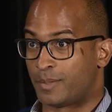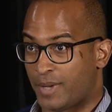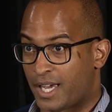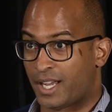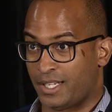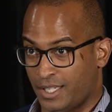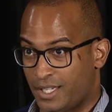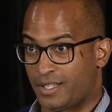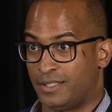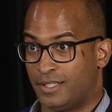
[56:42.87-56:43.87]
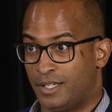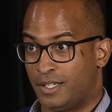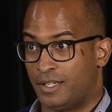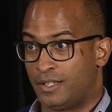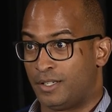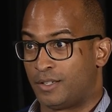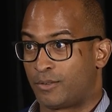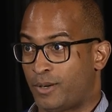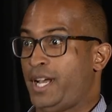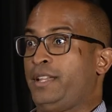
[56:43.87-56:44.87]
a bad idea.
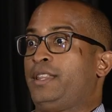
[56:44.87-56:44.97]
Right?